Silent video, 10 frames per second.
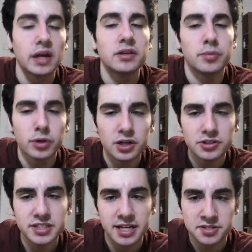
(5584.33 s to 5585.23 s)
Number
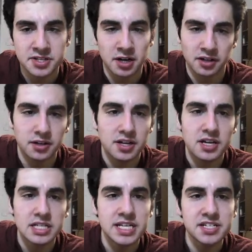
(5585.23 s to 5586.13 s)
110, Zuck.
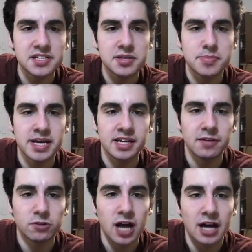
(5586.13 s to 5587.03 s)
This is the mean
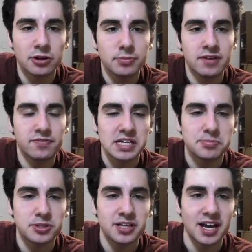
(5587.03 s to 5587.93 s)
evil guy who made
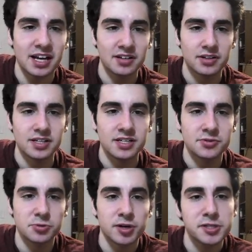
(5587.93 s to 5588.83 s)
Facebook and is
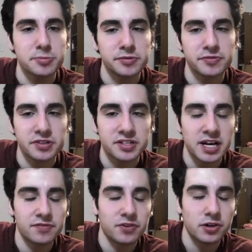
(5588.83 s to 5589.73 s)
responsible for the
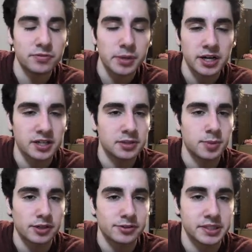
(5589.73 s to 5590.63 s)
downfall of American
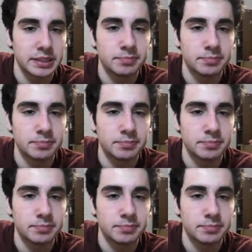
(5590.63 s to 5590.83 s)
democracy.